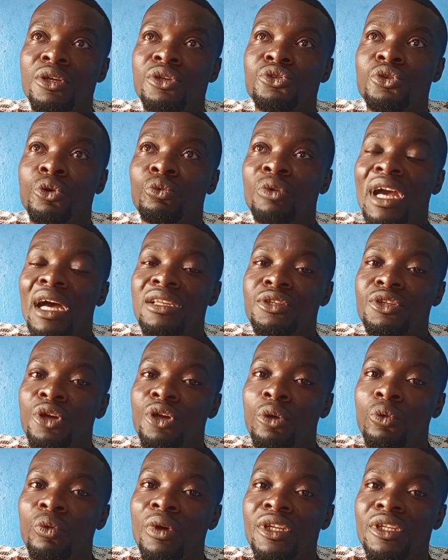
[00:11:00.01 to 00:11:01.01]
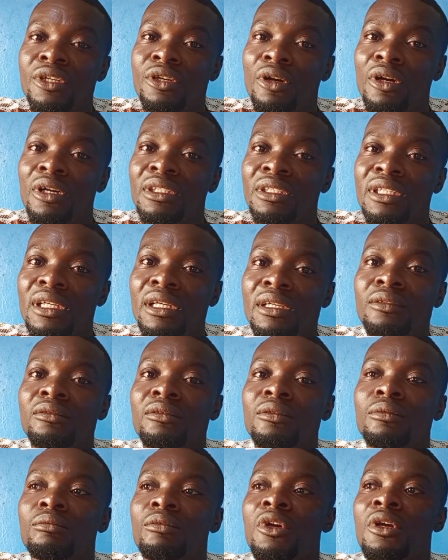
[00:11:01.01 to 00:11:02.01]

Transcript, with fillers: So we are still waiting on them